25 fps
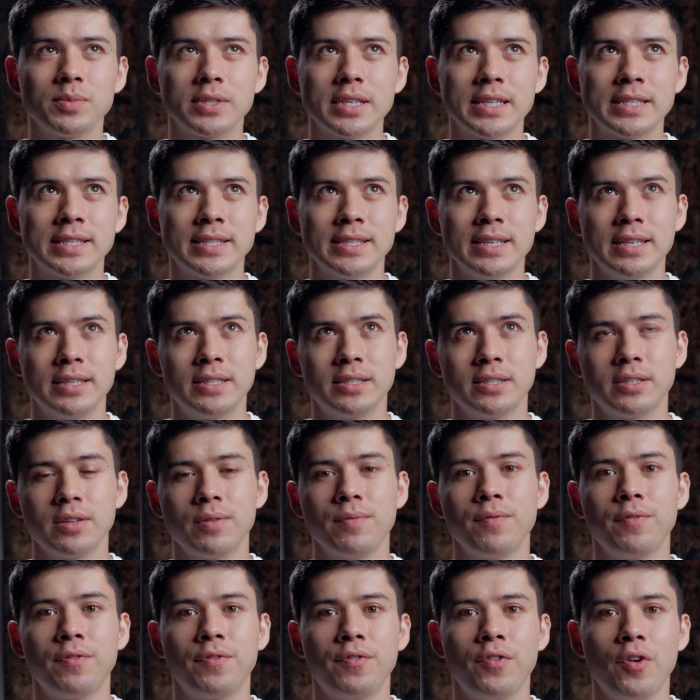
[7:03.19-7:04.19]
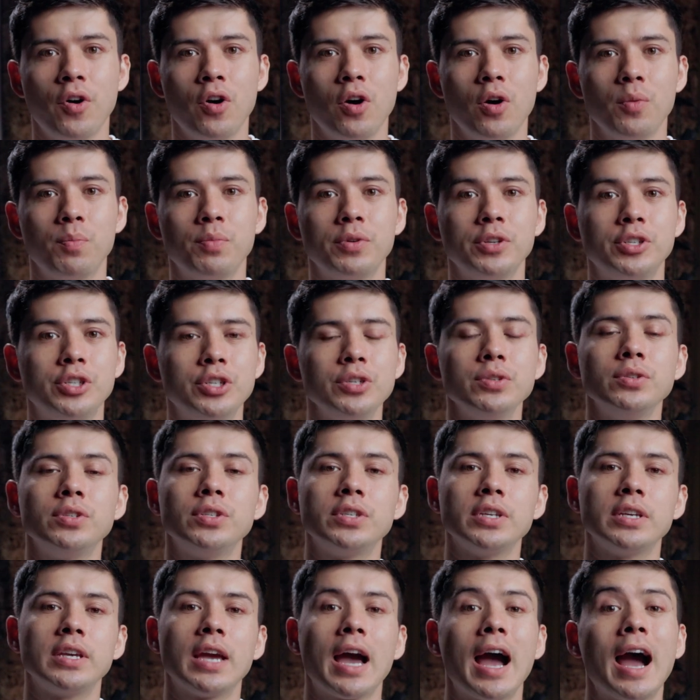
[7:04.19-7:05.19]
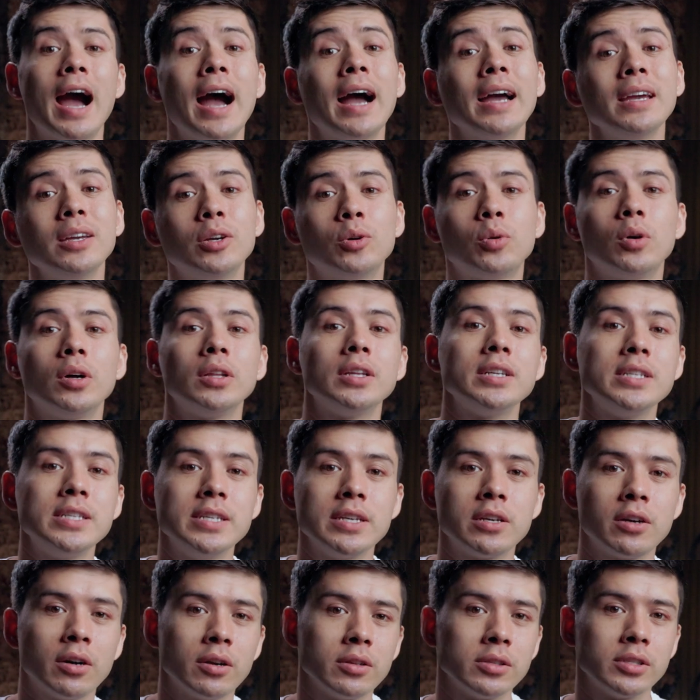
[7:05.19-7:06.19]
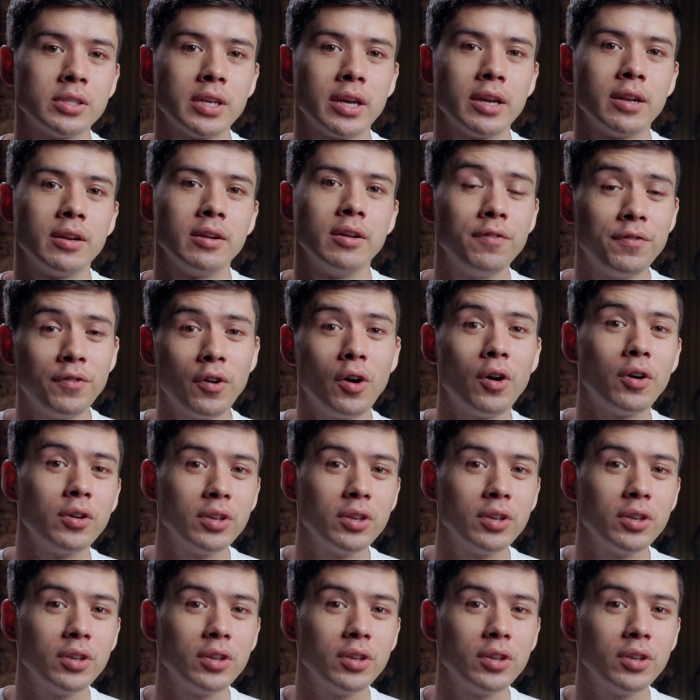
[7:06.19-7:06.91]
a system for producing high quality content for